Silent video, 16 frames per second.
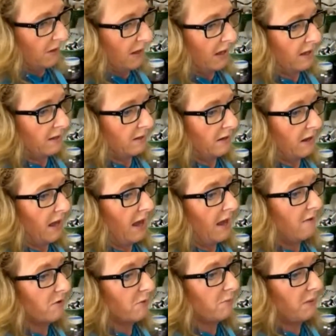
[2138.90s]
And
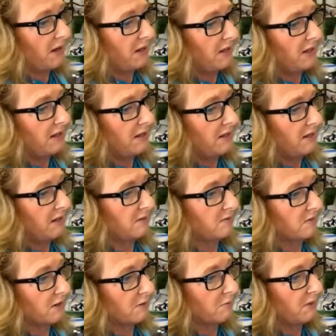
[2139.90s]
every painting
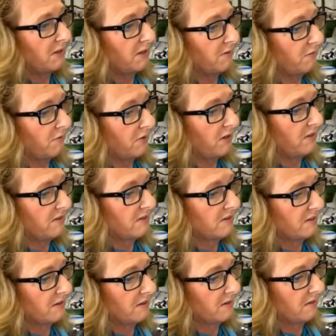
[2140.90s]
is going to be
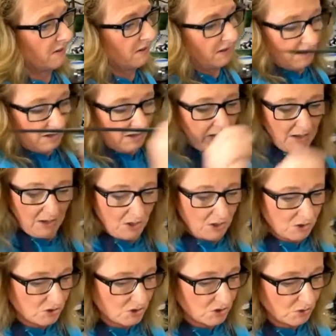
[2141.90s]
different,
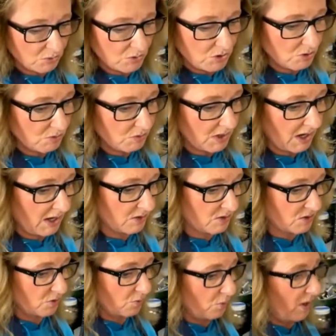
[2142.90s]
so do not
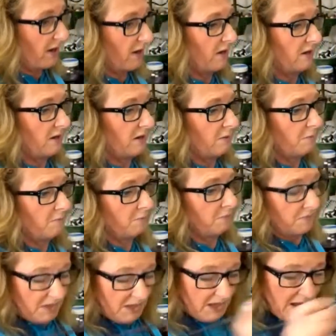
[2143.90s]
sweat it.
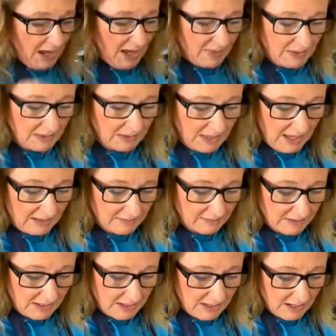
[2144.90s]
And then
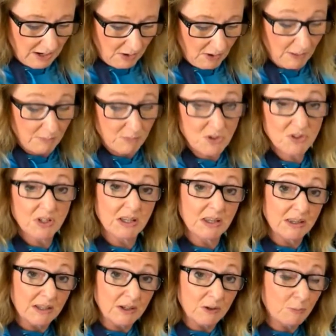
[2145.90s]
lastly, I grab just a
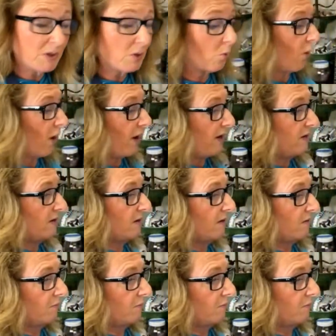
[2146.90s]
little bit of white.